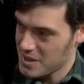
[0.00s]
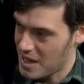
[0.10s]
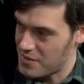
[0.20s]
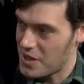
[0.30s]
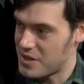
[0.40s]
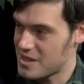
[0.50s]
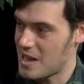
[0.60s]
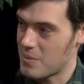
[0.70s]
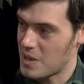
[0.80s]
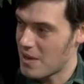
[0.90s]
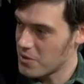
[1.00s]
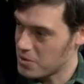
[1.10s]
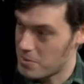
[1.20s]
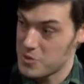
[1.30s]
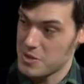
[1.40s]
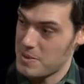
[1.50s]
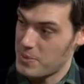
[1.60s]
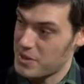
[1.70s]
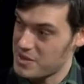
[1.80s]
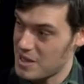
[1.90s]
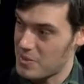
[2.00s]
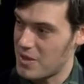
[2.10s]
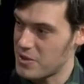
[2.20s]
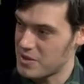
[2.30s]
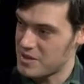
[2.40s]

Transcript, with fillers: kind of on the same level, or most of the people on the same level,